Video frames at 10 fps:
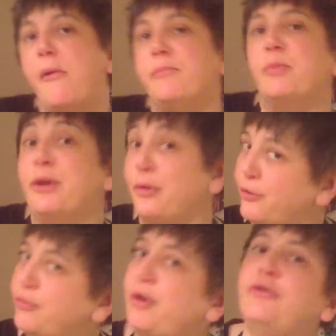when I go
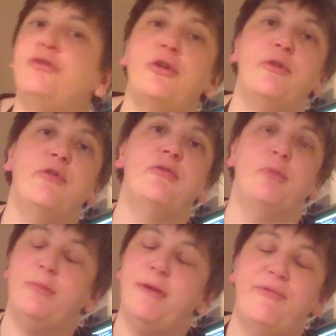to Trader Joe's,
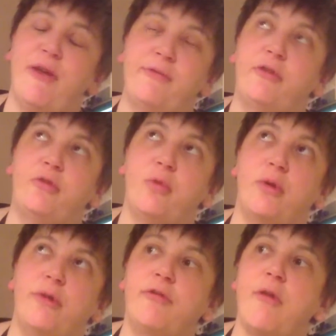one of my favorite
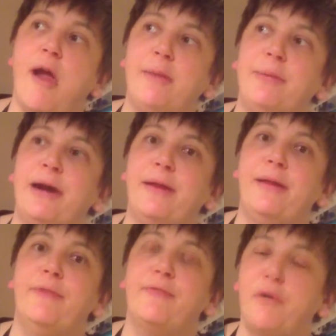stores, I buy
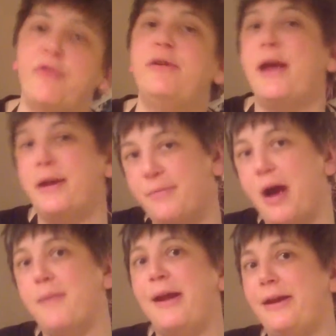the frozen
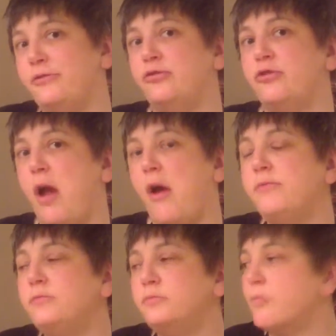edamame in
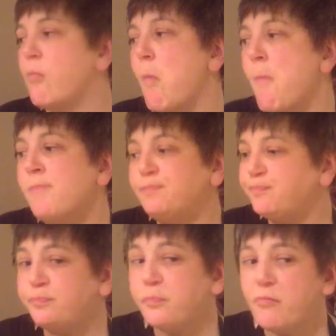shell.
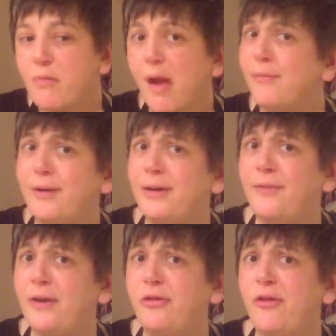I've got a
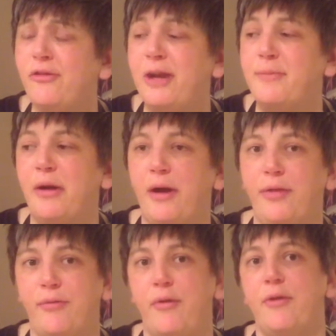veggie steamer. I
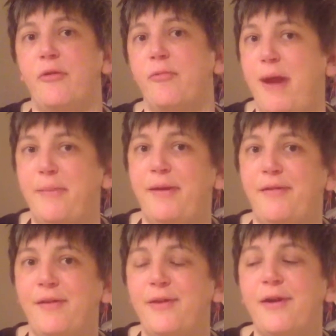throw those
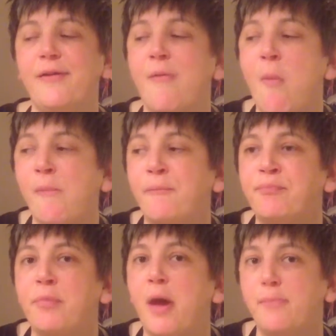babies in there.
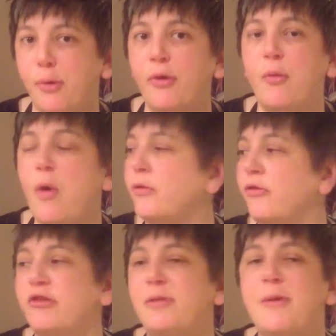Boil the water,
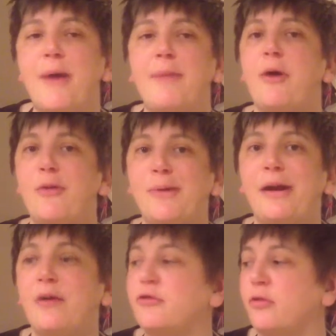steam them up. Oh my
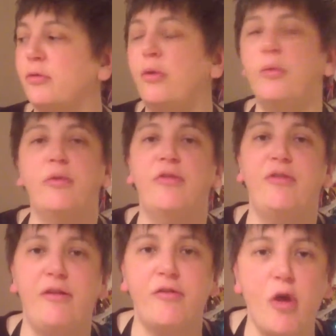gosh, throw a little
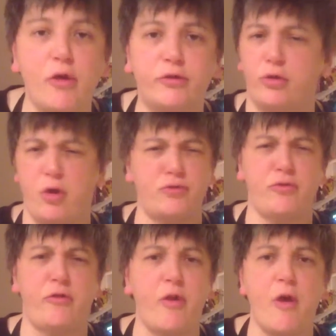sea salt or
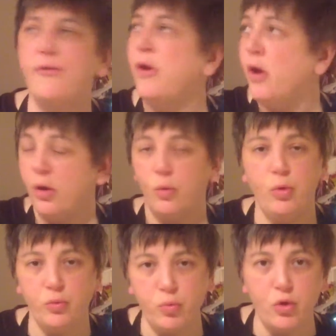kosher salt.
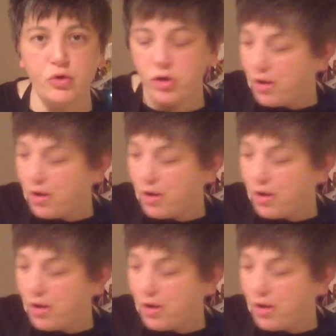Woot woot.